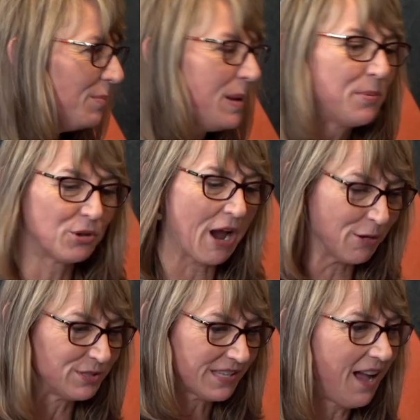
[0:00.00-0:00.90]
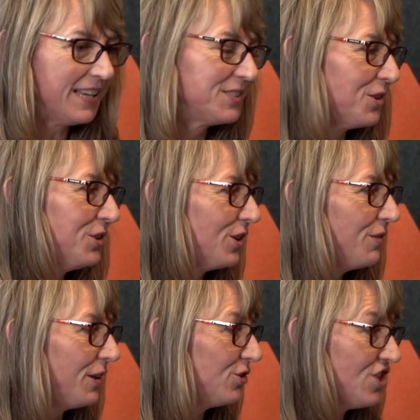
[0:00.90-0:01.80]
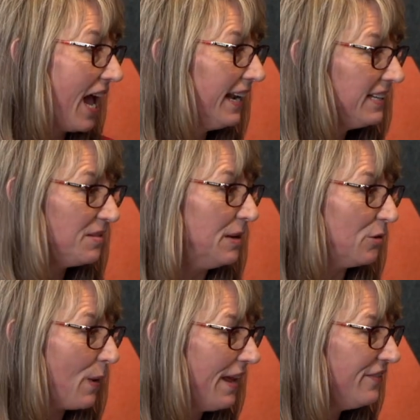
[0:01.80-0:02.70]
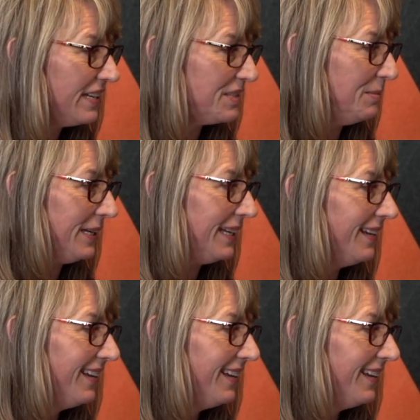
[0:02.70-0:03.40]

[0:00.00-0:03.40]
people are outside. So they're chatting to me and waving to me.